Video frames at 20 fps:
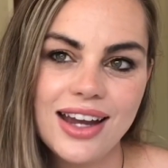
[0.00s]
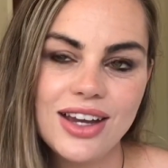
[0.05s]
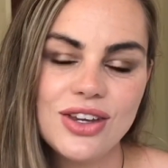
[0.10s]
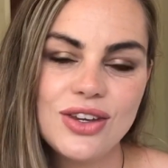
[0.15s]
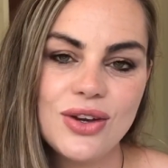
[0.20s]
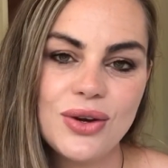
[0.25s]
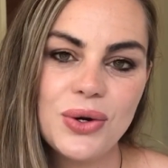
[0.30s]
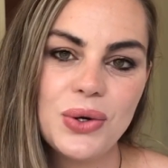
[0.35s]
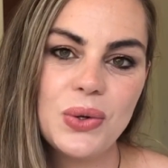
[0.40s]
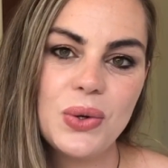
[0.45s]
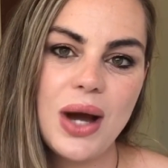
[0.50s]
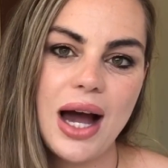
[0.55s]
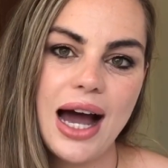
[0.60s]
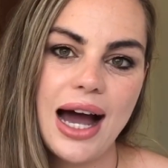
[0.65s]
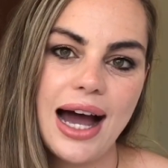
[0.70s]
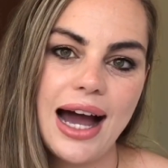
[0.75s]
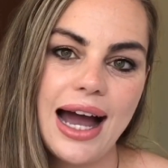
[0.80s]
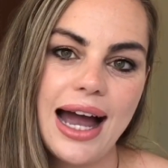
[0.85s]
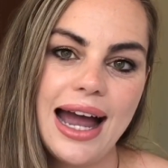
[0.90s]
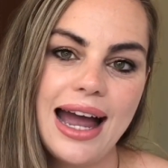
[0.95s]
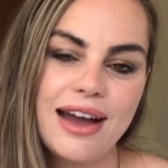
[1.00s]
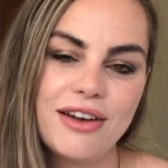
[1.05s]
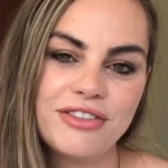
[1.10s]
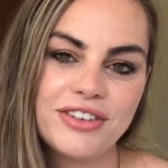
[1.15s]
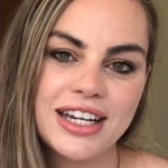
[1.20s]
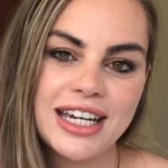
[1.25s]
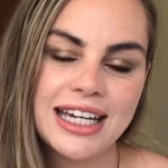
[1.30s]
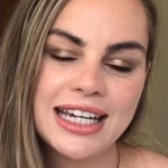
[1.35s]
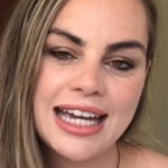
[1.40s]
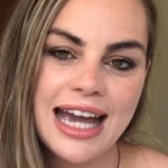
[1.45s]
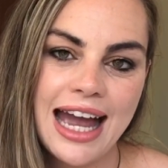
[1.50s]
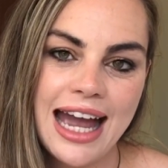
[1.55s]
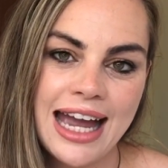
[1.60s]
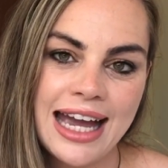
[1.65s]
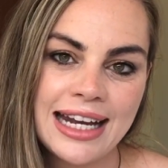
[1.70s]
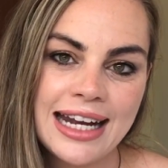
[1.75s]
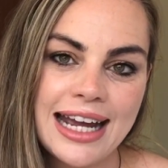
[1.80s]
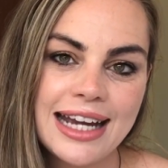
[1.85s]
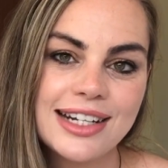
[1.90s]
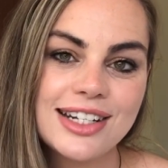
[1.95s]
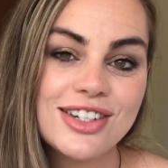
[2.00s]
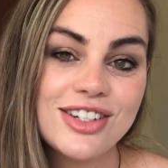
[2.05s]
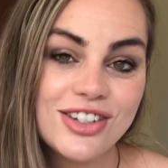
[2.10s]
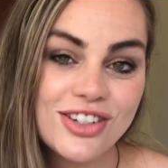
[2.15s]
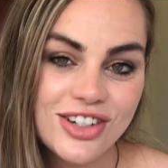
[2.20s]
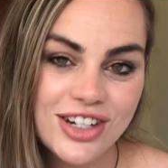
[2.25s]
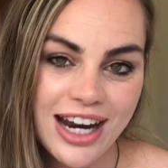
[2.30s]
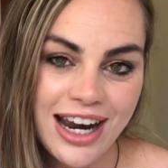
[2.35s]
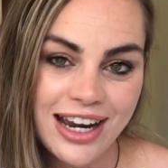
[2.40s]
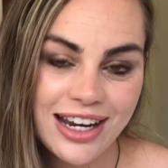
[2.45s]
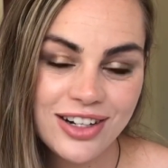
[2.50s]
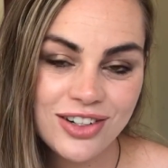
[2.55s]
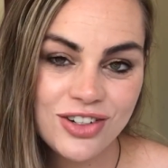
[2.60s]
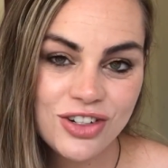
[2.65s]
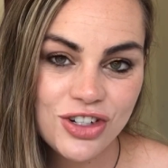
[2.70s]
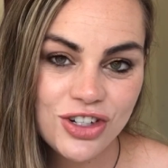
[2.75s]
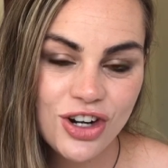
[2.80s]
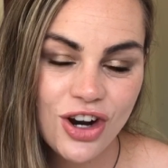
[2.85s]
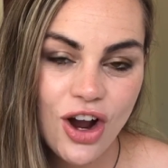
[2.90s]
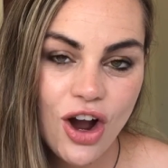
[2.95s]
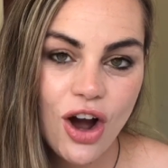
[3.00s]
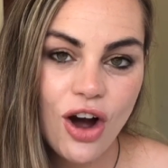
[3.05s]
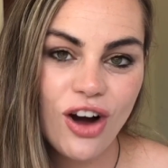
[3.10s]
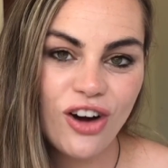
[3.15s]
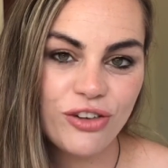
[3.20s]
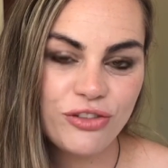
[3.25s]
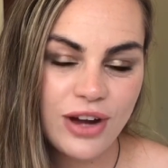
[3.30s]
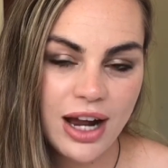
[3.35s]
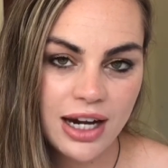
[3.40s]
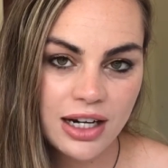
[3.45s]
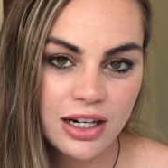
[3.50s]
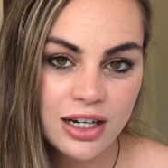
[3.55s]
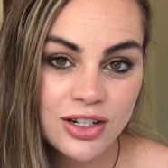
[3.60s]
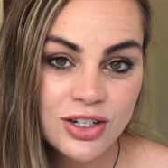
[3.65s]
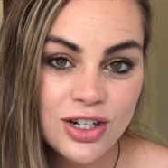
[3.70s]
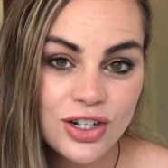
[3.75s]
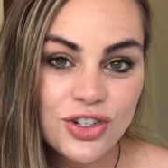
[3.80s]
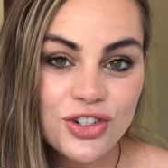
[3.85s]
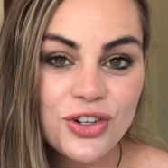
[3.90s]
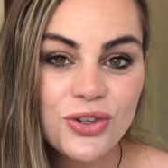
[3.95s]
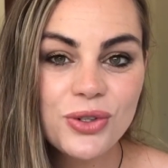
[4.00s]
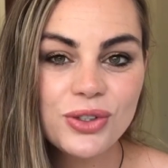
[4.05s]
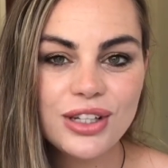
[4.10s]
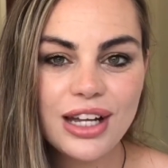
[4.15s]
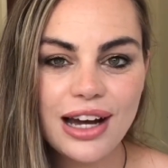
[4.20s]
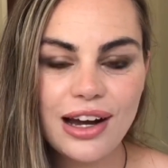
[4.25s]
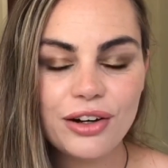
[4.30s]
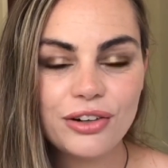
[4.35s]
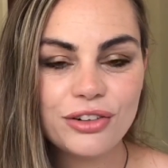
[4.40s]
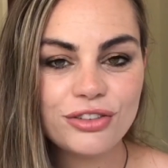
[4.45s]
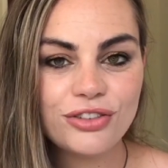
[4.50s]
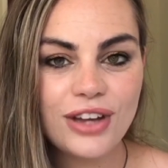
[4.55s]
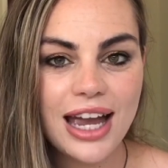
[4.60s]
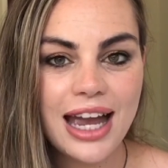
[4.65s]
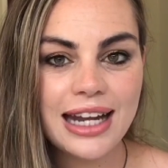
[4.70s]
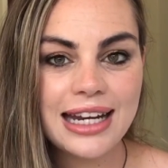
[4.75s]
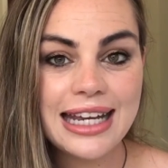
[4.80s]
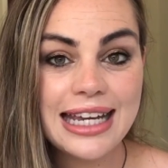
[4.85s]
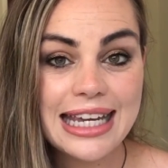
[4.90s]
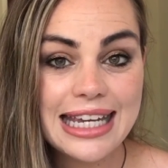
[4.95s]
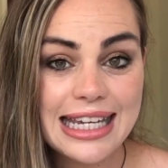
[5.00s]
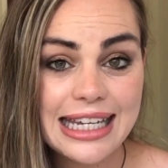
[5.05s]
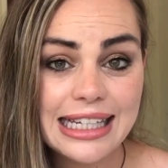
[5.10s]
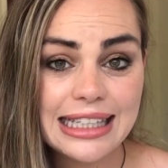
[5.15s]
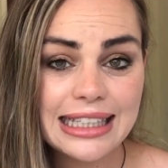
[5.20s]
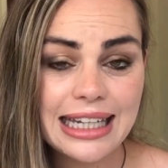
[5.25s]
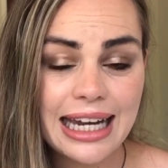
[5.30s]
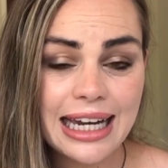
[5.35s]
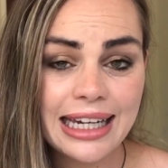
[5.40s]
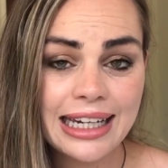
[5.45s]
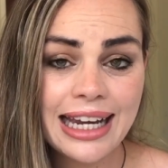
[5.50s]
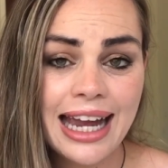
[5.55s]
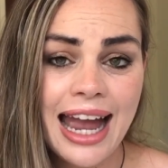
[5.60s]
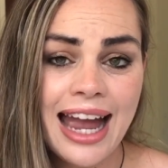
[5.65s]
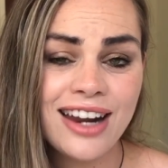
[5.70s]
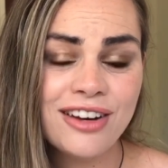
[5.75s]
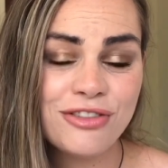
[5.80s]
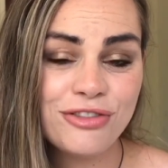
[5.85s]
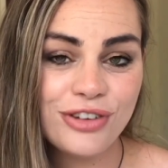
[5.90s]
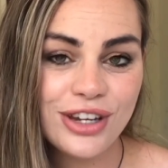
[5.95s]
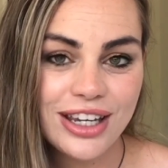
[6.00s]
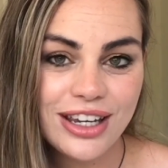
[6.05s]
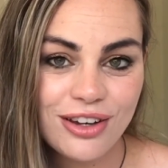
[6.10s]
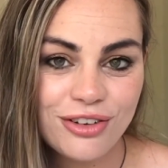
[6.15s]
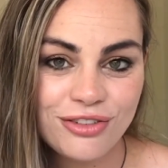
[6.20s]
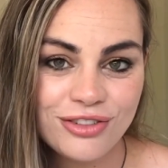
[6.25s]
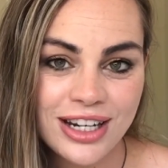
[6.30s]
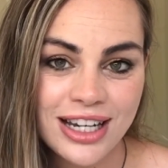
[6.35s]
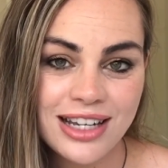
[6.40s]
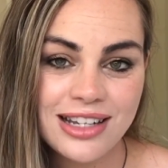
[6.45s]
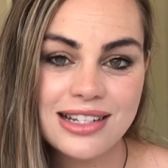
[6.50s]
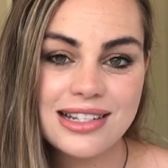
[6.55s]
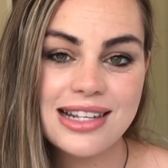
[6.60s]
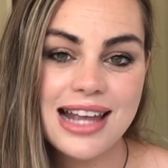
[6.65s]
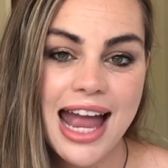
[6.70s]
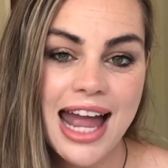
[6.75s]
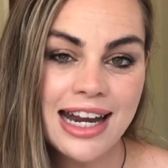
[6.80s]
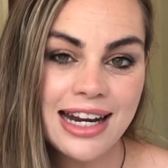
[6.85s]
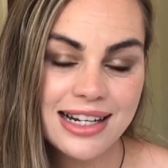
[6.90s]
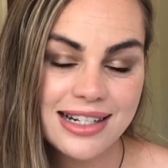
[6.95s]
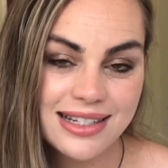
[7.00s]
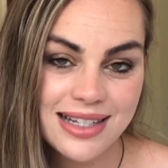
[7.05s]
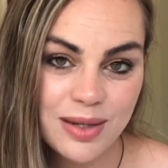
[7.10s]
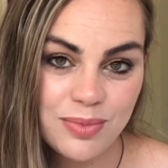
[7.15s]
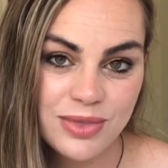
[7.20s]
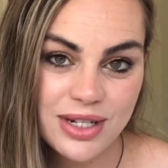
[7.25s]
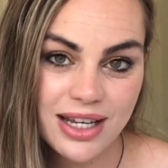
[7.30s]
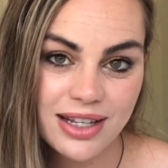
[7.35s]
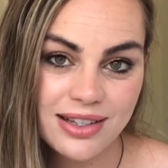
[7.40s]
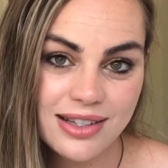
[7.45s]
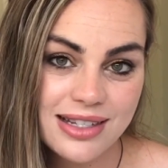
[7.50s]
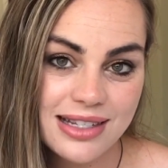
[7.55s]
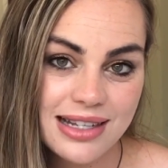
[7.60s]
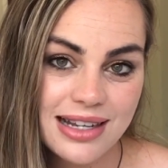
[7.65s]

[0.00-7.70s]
You are having an exchange of unconditional love and healing and forgiveness and acceptance.